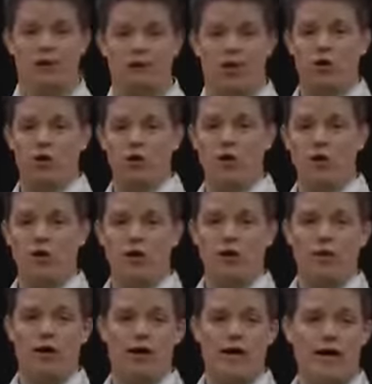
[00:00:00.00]
boom, who,
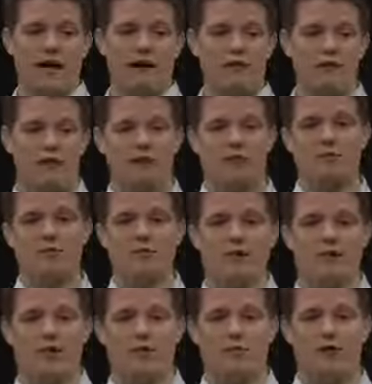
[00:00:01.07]
what, why, how, done, put
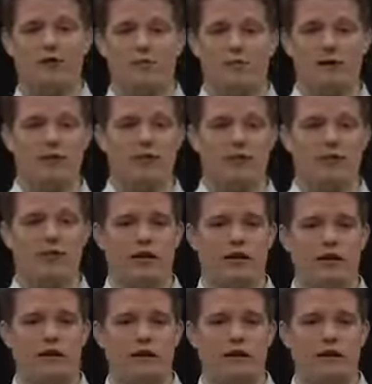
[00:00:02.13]
it up, make some money really quick.